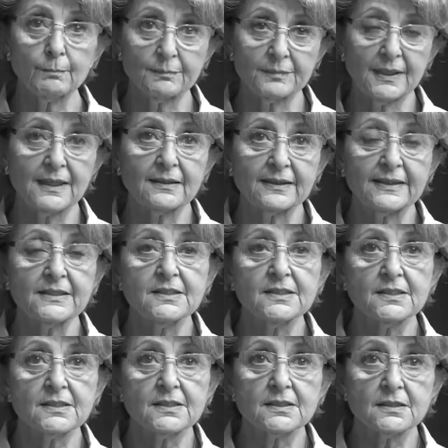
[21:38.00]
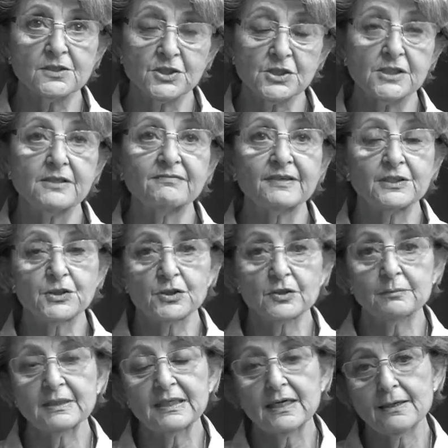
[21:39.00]
that lady, she
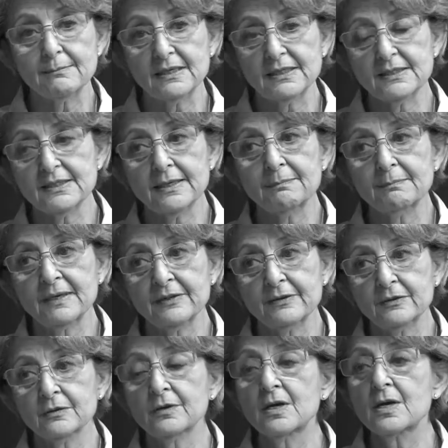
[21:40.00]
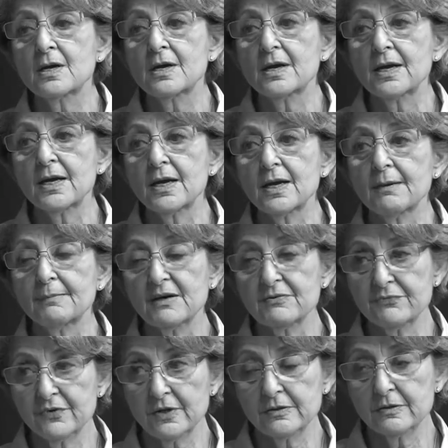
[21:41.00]
eventually became my stepmother, and my
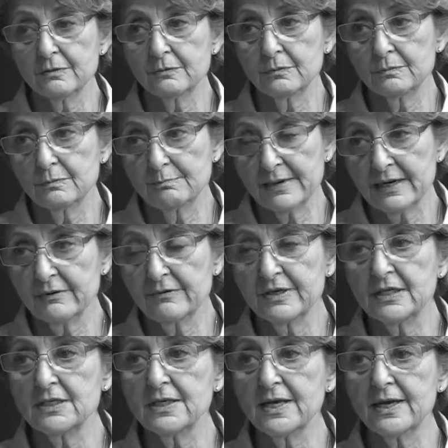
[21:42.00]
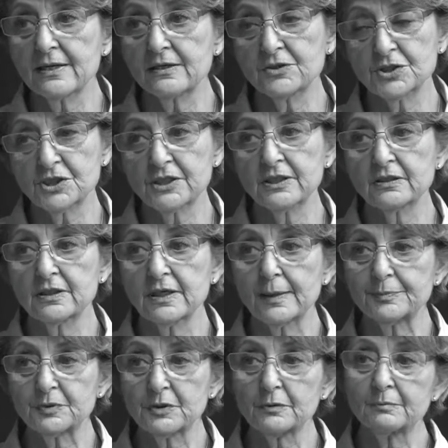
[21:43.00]
father married, and she
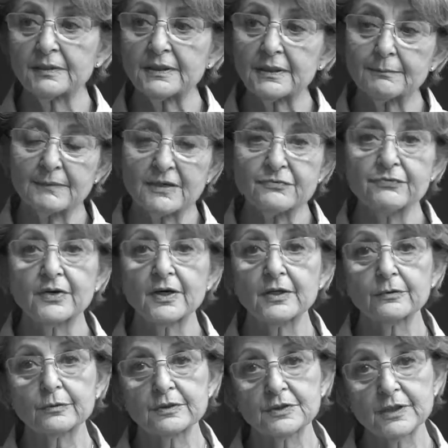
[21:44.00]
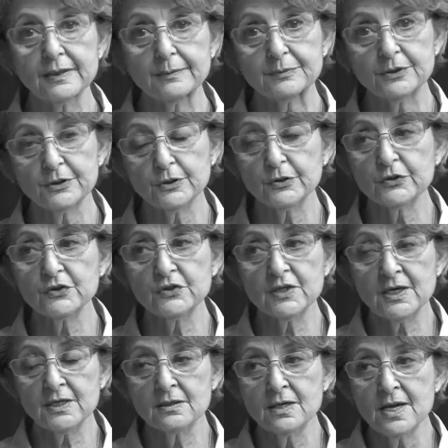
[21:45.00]
adopted me, and my father adopted her
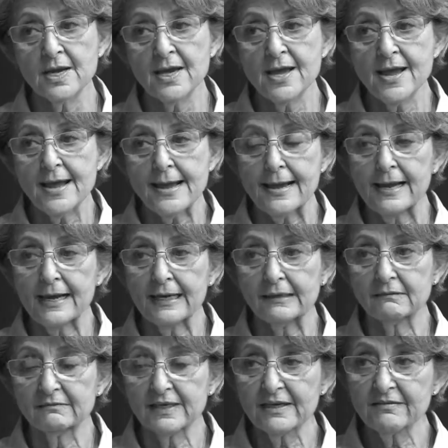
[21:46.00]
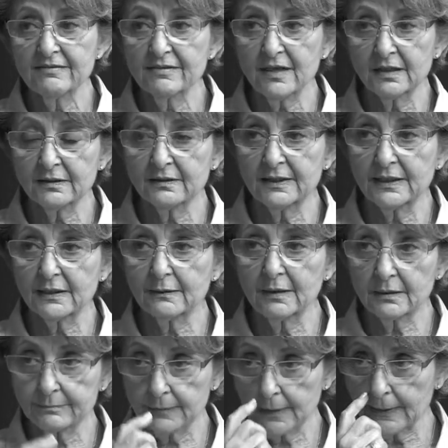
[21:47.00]
son. And they thought that
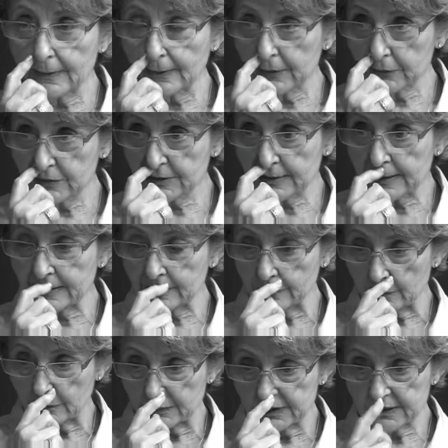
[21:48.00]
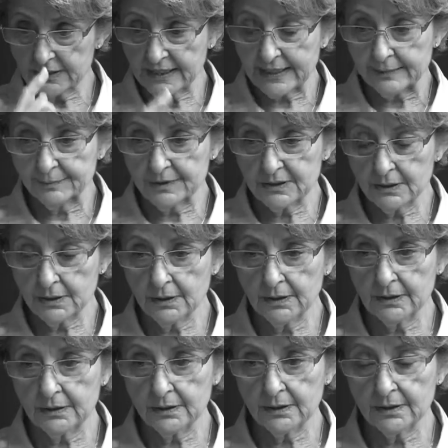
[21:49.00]
her son was kept
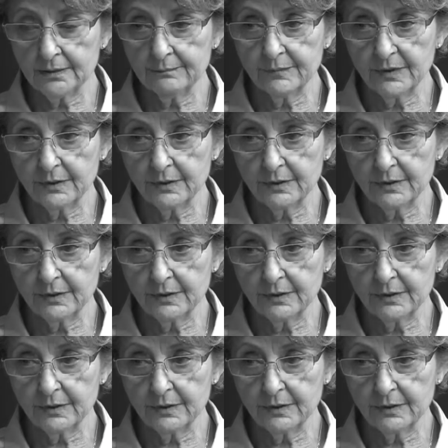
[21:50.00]
in a